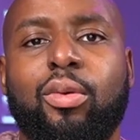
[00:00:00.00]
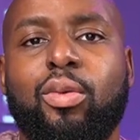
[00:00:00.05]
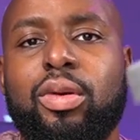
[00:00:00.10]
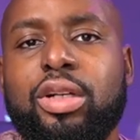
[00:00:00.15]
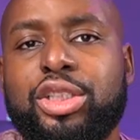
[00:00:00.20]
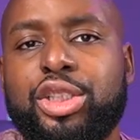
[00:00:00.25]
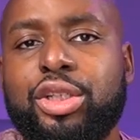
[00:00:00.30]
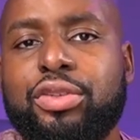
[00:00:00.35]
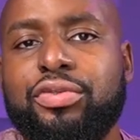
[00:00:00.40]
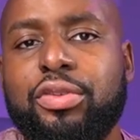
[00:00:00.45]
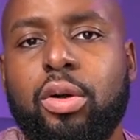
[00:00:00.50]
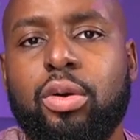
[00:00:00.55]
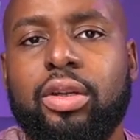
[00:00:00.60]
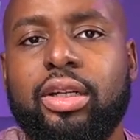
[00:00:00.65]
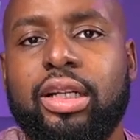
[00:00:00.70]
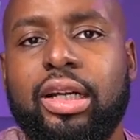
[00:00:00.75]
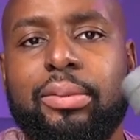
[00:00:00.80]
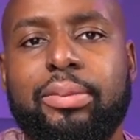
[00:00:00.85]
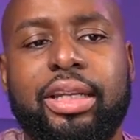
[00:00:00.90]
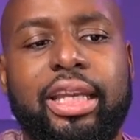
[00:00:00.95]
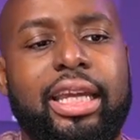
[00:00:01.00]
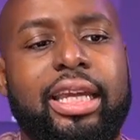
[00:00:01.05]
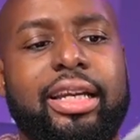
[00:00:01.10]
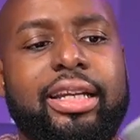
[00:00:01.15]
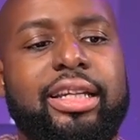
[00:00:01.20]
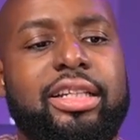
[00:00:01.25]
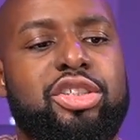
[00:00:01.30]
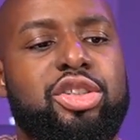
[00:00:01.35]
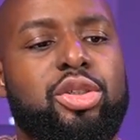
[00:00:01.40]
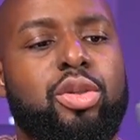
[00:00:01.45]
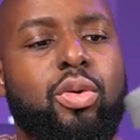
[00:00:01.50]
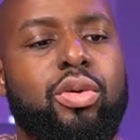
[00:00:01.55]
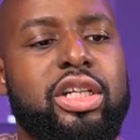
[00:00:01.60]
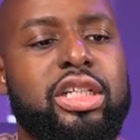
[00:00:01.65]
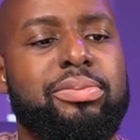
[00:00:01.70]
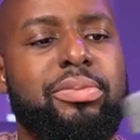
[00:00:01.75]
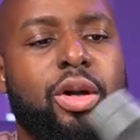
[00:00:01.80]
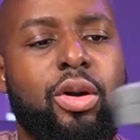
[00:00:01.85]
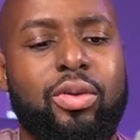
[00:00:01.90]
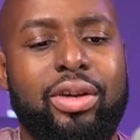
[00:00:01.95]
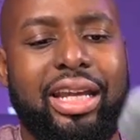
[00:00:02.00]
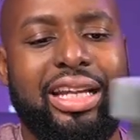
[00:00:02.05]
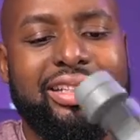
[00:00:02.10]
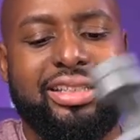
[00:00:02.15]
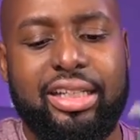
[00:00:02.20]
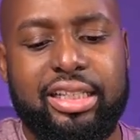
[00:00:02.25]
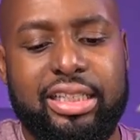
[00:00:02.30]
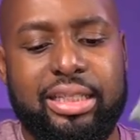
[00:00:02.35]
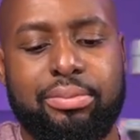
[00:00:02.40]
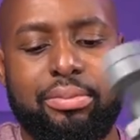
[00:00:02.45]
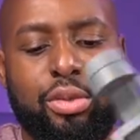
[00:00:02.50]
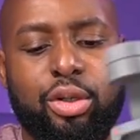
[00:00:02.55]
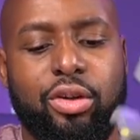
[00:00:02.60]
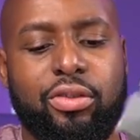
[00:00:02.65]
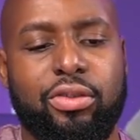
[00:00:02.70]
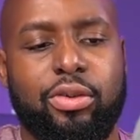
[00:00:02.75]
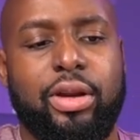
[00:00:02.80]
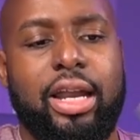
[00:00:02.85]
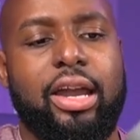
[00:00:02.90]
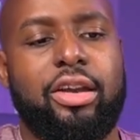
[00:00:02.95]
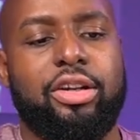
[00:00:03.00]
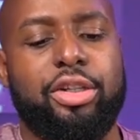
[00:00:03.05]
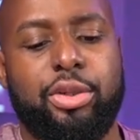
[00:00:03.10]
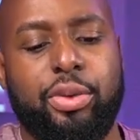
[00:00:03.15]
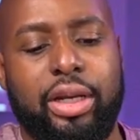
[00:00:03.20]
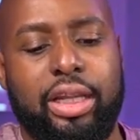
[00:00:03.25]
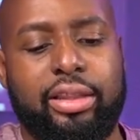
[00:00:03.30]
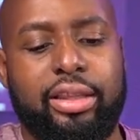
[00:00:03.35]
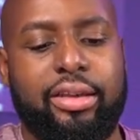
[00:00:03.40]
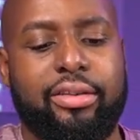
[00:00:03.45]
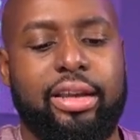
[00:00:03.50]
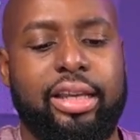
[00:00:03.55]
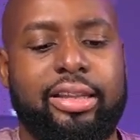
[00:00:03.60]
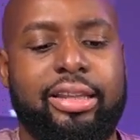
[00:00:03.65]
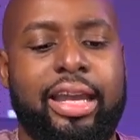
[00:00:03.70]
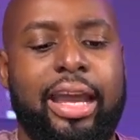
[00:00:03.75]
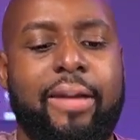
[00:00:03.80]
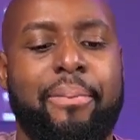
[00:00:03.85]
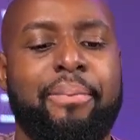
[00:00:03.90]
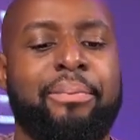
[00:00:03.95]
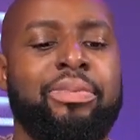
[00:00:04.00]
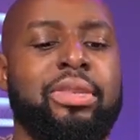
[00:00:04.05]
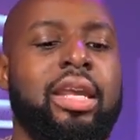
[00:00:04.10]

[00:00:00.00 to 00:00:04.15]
once you fold it up and get it in storage mode, it doesn't move around or do anything like that.